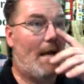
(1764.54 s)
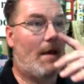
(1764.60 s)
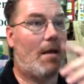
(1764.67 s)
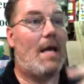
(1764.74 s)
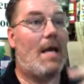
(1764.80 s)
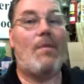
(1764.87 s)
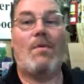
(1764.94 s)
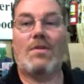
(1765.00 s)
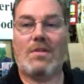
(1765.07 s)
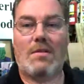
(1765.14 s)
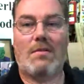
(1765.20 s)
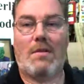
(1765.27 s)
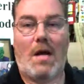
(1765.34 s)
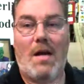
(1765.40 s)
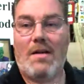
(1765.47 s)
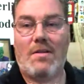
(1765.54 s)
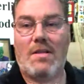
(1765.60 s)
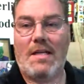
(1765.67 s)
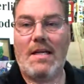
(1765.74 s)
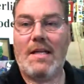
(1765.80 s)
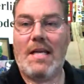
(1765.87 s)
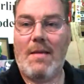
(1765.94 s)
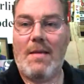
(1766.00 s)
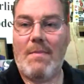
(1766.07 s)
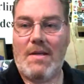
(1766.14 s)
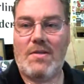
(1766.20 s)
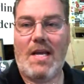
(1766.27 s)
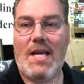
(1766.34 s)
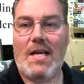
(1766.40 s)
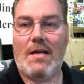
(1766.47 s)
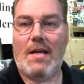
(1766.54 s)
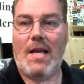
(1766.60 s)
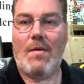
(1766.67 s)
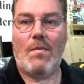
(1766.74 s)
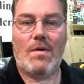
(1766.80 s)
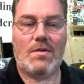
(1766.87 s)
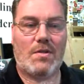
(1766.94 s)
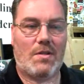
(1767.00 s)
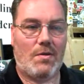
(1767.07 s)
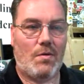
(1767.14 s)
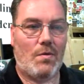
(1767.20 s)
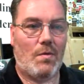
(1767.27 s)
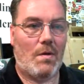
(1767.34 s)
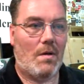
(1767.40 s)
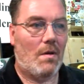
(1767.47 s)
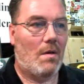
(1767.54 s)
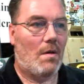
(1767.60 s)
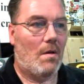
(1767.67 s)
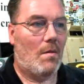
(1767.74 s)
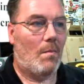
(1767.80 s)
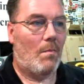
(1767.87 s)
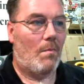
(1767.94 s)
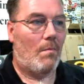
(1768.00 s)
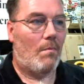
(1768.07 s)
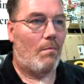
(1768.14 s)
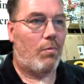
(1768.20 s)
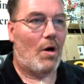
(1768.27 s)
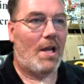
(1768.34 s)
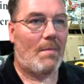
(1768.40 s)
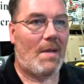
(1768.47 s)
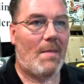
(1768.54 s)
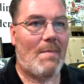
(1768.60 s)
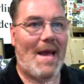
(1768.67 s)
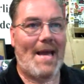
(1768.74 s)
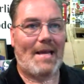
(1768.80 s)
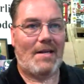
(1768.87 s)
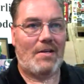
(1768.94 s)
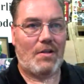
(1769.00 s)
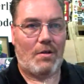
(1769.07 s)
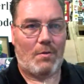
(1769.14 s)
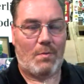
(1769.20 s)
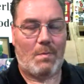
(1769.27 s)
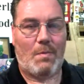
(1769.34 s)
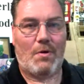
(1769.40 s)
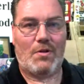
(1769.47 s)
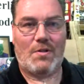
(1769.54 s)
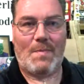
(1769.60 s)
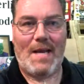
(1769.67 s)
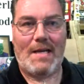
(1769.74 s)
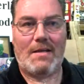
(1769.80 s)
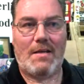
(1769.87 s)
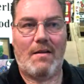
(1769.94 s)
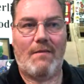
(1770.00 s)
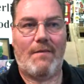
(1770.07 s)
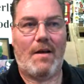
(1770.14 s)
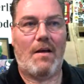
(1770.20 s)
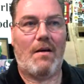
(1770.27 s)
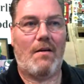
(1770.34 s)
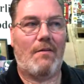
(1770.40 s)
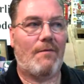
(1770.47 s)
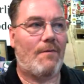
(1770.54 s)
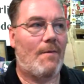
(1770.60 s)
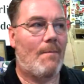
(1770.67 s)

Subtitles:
it was honestly to keep me sane. It was to bring me back into the perspective of